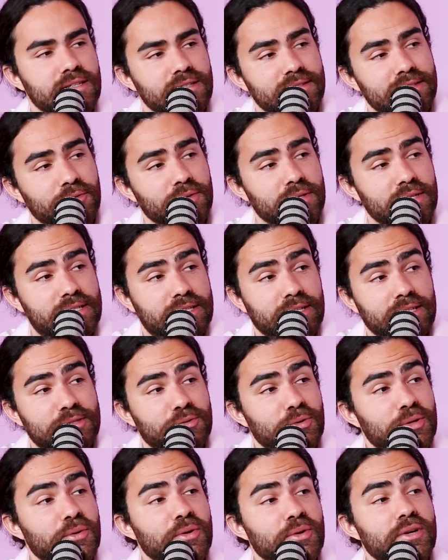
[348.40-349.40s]
things that we
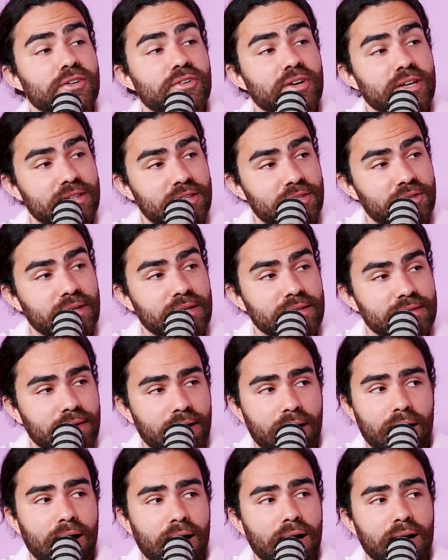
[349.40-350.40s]
discussed when we were in grade 3. It's
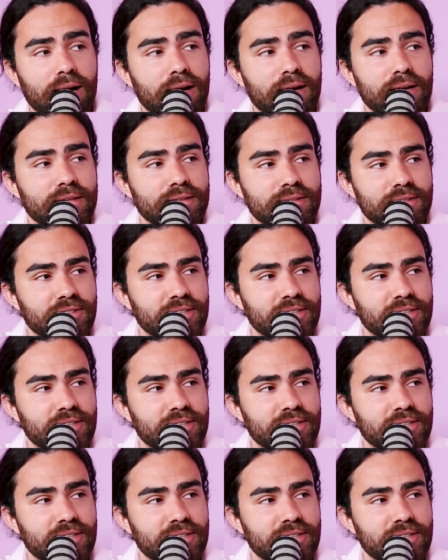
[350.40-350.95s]
like,